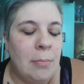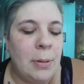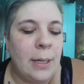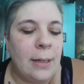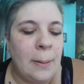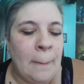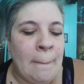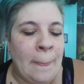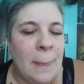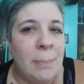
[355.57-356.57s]
But,
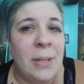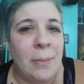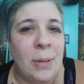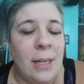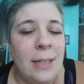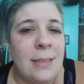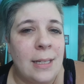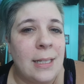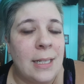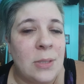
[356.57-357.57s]
yeah, my
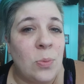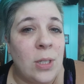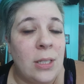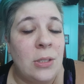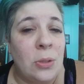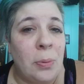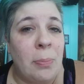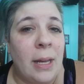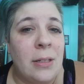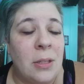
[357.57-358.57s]
anxiety gets really super
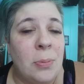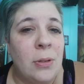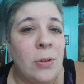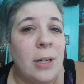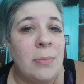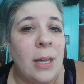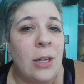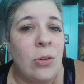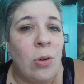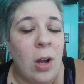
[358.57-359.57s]
bad to the point where I'm,
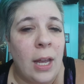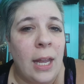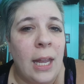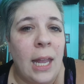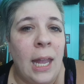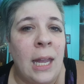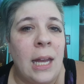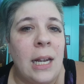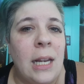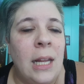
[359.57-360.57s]
like, crying
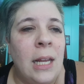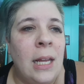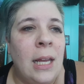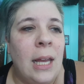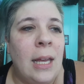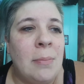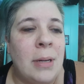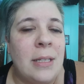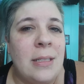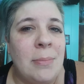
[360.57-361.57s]
and
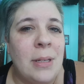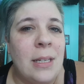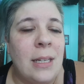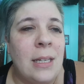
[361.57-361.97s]
my stomach